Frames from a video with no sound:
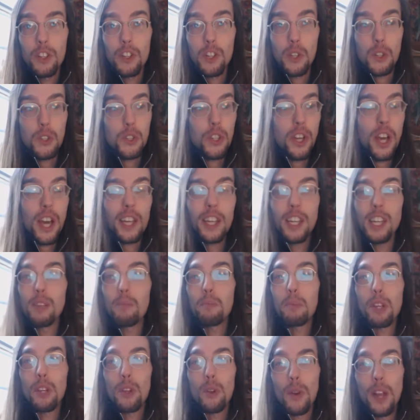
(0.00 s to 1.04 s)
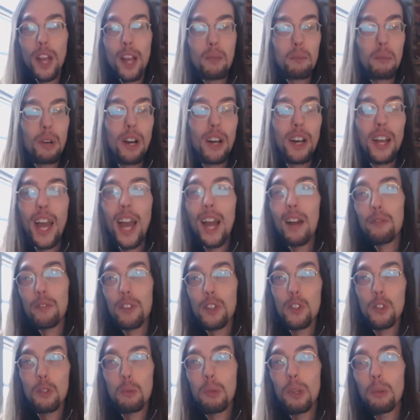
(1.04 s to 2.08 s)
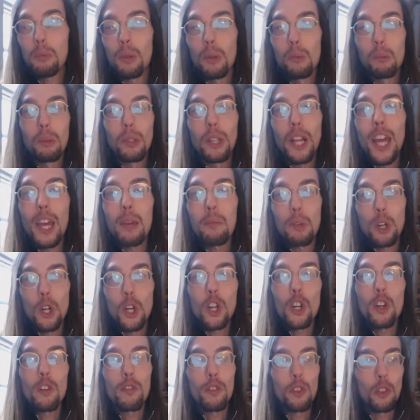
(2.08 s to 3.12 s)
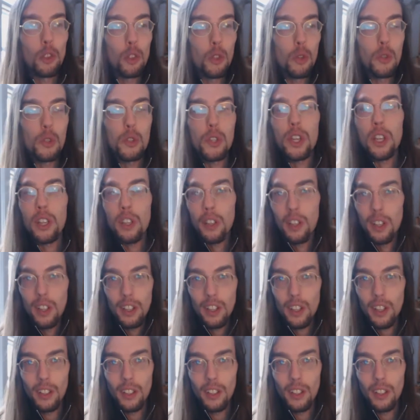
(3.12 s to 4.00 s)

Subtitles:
Jill Stein, hippie grandma, half these people blame her for losing